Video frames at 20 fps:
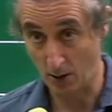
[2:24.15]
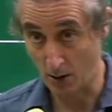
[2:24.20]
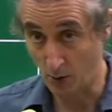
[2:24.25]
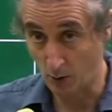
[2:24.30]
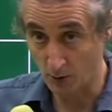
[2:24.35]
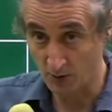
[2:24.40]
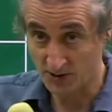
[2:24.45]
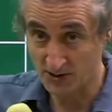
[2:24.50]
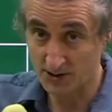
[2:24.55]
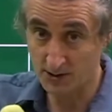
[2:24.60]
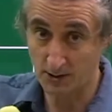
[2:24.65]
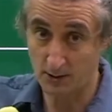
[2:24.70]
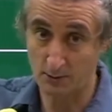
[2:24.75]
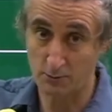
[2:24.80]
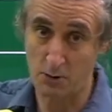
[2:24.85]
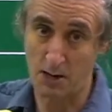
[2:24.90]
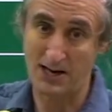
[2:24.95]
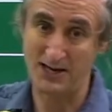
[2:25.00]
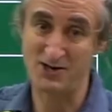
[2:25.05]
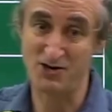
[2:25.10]

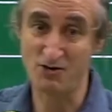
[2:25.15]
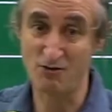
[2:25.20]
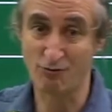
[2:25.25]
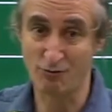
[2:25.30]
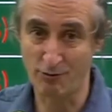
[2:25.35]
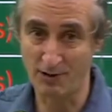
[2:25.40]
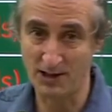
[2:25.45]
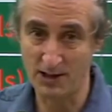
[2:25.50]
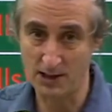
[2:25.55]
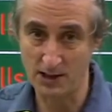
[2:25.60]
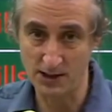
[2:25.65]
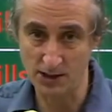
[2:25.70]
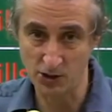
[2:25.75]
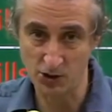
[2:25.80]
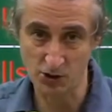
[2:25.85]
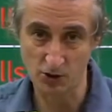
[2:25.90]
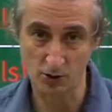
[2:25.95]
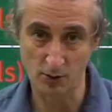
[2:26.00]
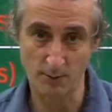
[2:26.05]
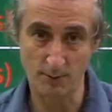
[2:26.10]
Also, you really
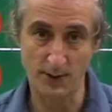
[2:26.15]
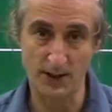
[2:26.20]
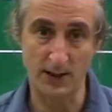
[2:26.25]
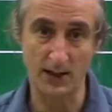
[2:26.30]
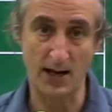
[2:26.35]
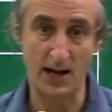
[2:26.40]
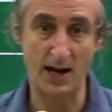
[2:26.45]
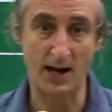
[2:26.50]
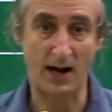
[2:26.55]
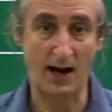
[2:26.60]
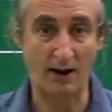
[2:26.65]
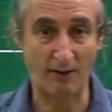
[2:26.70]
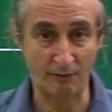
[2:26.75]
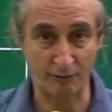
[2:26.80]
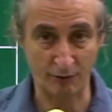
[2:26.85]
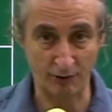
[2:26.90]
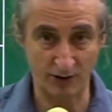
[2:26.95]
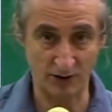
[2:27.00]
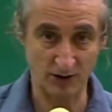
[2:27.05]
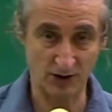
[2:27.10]
should be
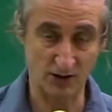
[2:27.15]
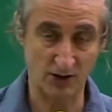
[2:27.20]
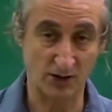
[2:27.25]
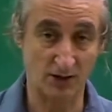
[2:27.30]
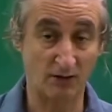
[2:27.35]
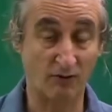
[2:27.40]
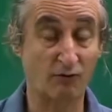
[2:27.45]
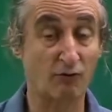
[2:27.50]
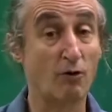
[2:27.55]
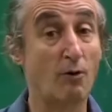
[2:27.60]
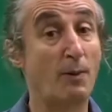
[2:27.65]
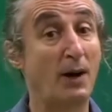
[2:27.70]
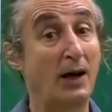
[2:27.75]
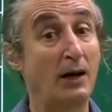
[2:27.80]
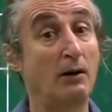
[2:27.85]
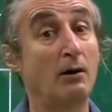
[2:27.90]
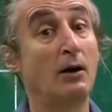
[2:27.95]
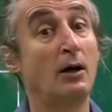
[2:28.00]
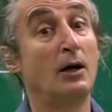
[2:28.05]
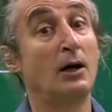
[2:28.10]
averaging for
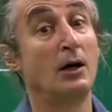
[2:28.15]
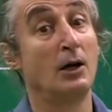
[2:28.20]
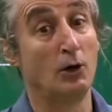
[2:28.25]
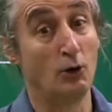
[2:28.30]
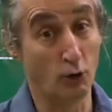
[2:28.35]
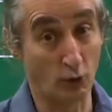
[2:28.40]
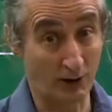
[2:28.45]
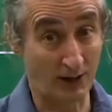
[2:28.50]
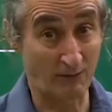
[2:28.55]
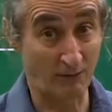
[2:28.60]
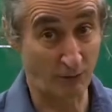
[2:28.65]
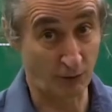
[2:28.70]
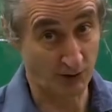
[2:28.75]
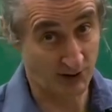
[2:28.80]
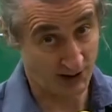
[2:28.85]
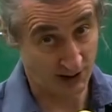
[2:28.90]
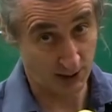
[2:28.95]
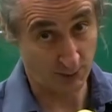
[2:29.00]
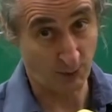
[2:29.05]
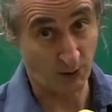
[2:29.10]
looking for
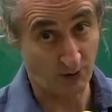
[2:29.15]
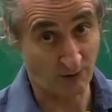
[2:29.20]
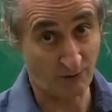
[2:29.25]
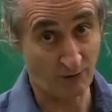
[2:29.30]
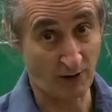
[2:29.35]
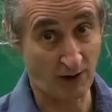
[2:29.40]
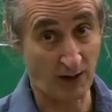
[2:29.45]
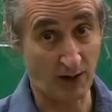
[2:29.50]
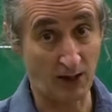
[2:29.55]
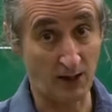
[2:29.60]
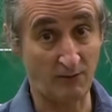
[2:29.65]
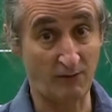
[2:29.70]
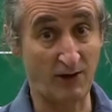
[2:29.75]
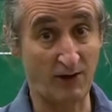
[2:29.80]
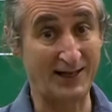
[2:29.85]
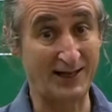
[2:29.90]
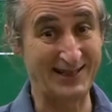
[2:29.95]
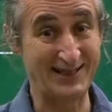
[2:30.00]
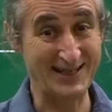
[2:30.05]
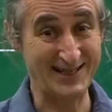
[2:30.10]
6.5
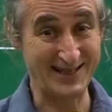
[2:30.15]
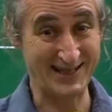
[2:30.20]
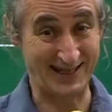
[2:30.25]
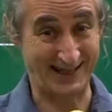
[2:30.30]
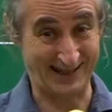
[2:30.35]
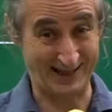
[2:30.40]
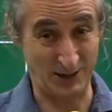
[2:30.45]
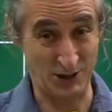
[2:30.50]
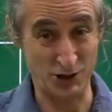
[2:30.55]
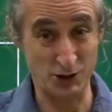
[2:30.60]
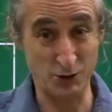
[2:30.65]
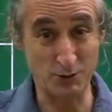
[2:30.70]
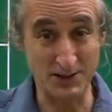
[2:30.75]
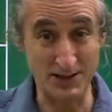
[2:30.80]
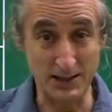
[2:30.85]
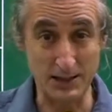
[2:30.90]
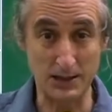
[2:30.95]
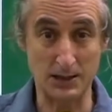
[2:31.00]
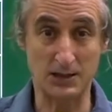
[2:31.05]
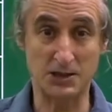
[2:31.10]
in listening. You
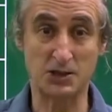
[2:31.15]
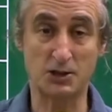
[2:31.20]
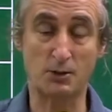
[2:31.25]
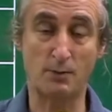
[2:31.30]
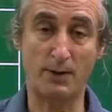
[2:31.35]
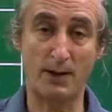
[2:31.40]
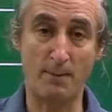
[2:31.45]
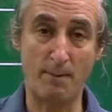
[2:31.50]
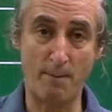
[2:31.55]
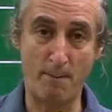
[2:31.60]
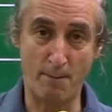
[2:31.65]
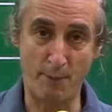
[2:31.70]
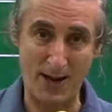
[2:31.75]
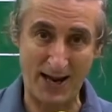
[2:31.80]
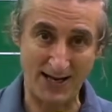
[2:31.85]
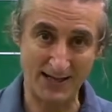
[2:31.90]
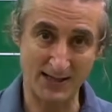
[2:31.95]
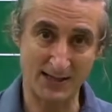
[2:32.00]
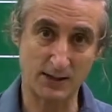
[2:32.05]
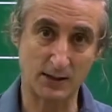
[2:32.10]
need to be
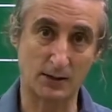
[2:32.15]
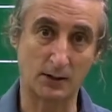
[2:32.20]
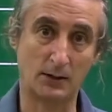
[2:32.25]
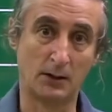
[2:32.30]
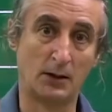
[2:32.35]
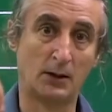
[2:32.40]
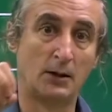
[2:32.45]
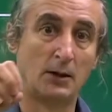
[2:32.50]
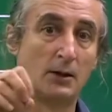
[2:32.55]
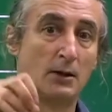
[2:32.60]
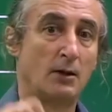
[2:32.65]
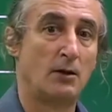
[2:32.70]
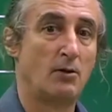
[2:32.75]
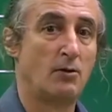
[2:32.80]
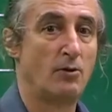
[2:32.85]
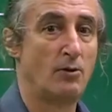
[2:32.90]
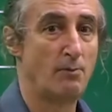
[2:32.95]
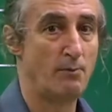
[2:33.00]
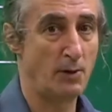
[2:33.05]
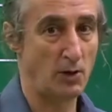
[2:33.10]
better
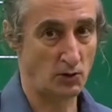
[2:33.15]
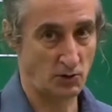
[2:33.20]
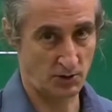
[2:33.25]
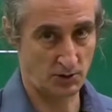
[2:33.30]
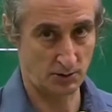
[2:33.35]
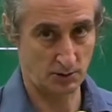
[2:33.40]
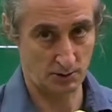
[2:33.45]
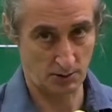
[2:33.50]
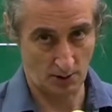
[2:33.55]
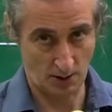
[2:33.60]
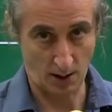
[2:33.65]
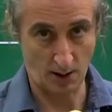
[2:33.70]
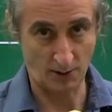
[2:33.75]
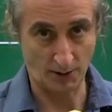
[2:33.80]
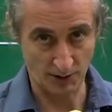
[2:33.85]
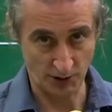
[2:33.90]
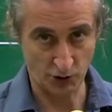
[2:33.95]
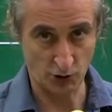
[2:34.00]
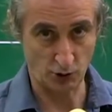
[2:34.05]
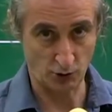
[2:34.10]
than most
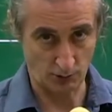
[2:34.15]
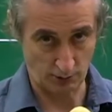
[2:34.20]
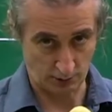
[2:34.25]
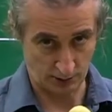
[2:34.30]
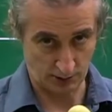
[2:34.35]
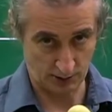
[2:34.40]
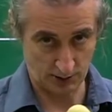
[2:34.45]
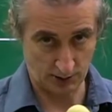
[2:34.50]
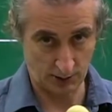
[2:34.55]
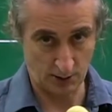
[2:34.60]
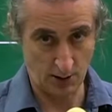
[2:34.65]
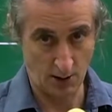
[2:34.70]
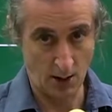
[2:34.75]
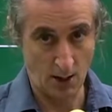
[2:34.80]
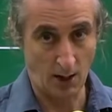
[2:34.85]
other students.